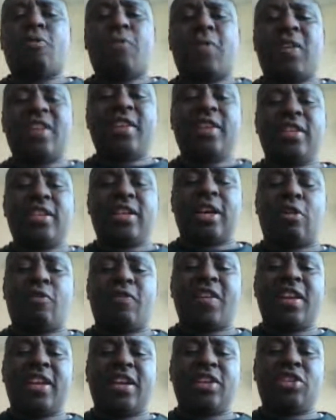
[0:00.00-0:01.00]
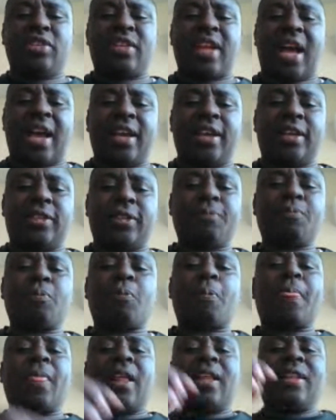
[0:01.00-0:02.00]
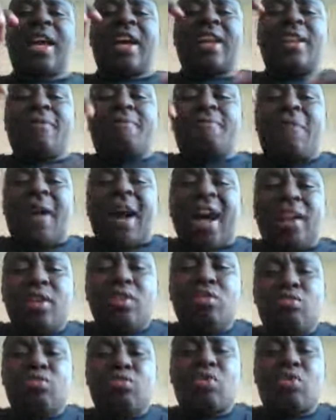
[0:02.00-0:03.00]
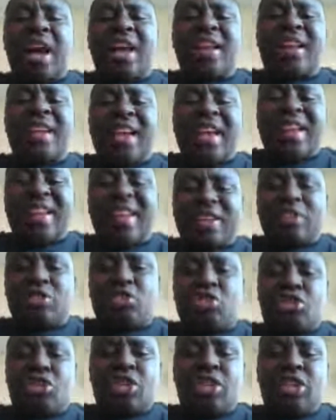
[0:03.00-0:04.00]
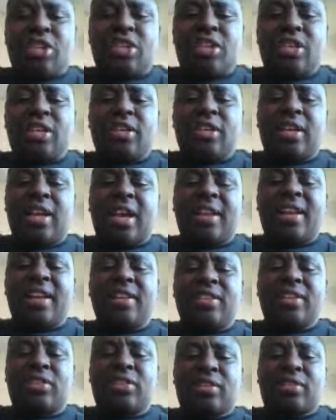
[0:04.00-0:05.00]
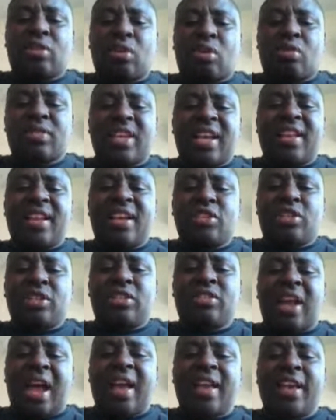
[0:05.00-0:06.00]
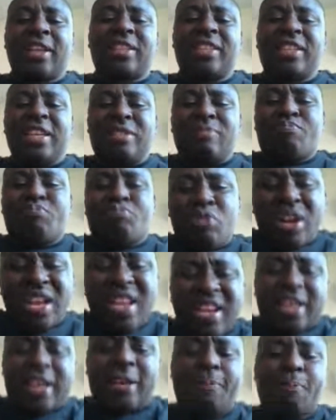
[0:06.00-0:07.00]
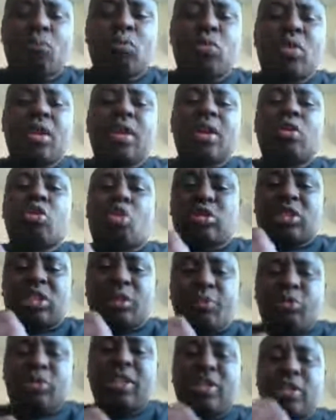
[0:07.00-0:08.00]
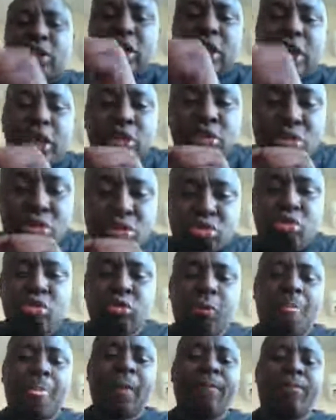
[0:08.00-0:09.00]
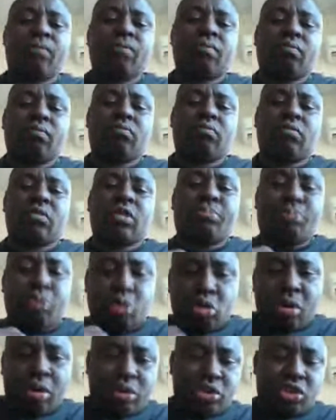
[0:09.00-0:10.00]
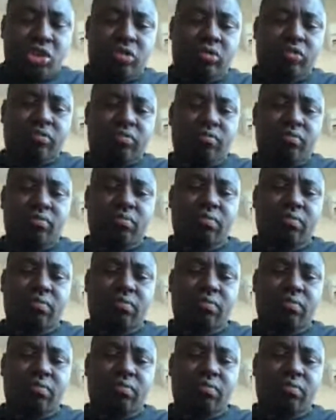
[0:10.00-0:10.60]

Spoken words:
of an energy diet, that the value and energy source, energy diet is bringing, contributing into production.